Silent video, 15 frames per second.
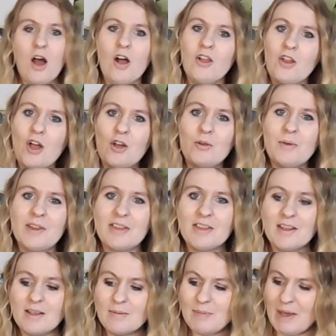Along with
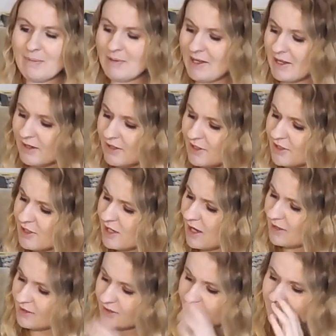the baby carrier,
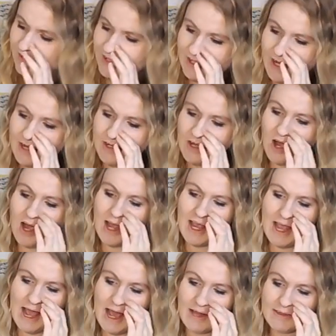another thing I got
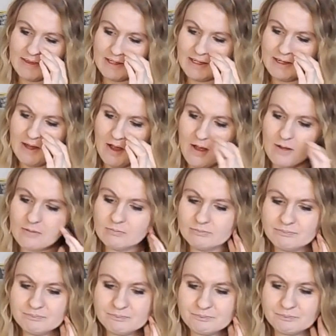at the um,
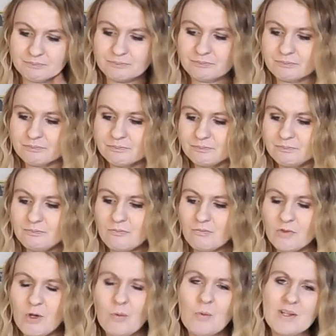
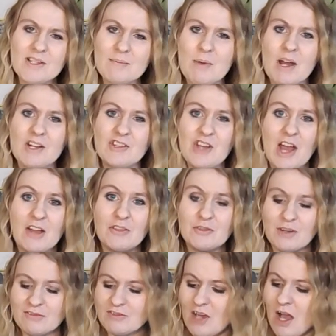Once Upon a Child
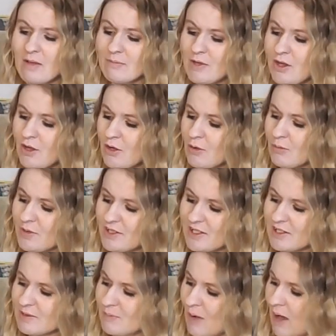thrift shop was
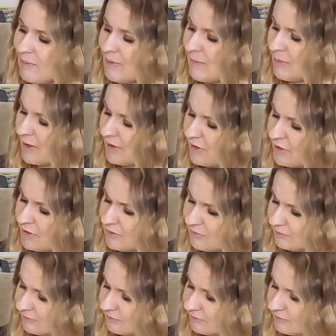this Boppy pillow.